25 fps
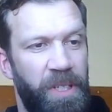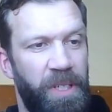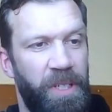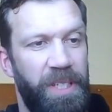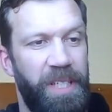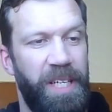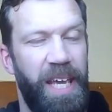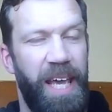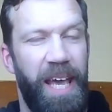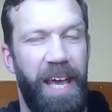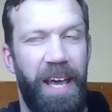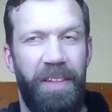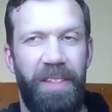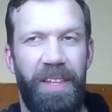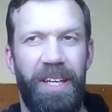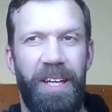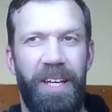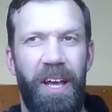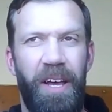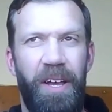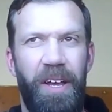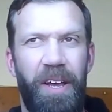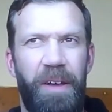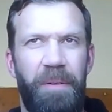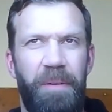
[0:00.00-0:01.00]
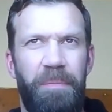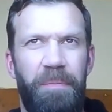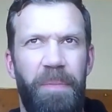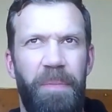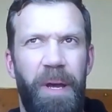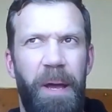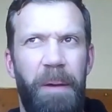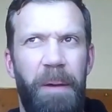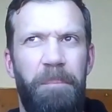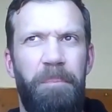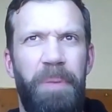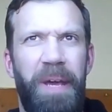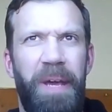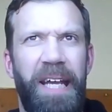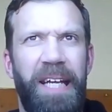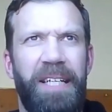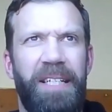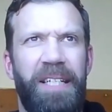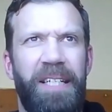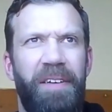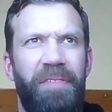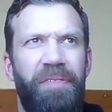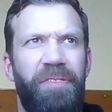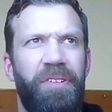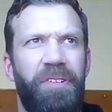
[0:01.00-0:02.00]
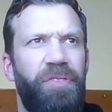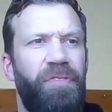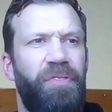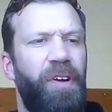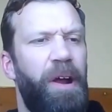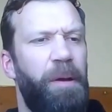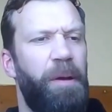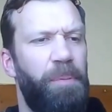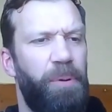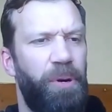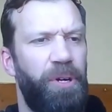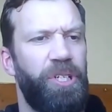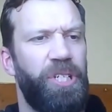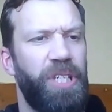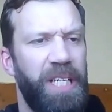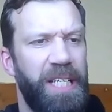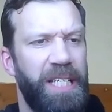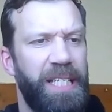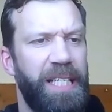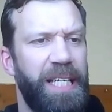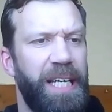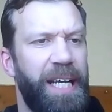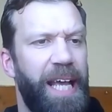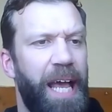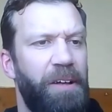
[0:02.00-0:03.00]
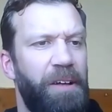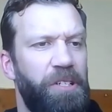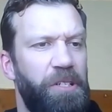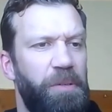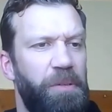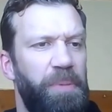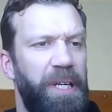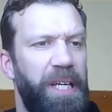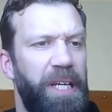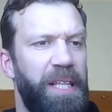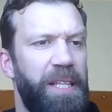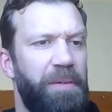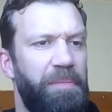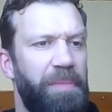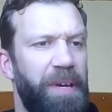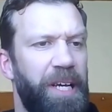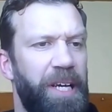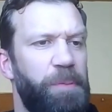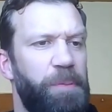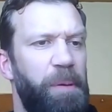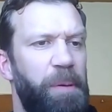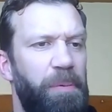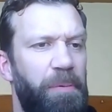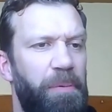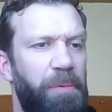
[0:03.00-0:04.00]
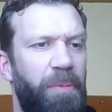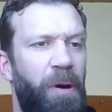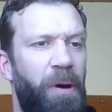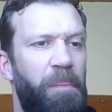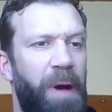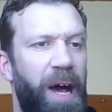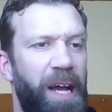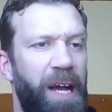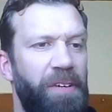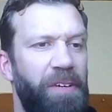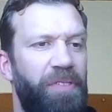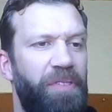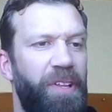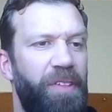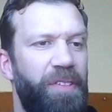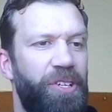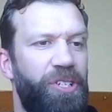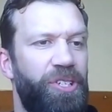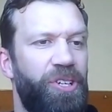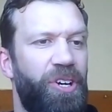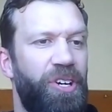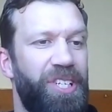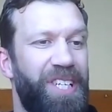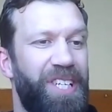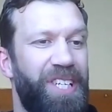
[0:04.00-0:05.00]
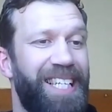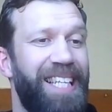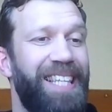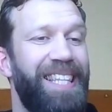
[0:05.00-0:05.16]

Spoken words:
Yeah, I think a big difference for our approach is the accountability that makes people more mindful of the choices.